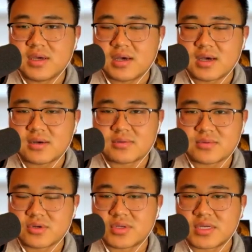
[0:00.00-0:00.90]
uh,
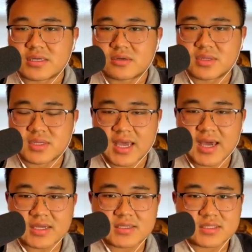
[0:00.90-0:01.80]
literally in, in the
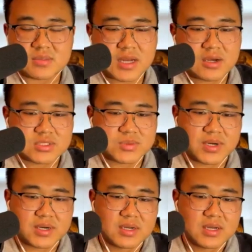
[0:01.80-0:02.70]
catechism and
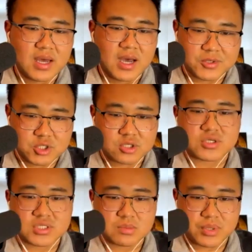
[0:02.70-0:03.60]
elsewhere how the
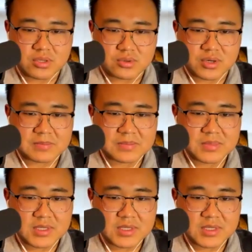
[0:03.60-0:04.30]
church is a pilgrim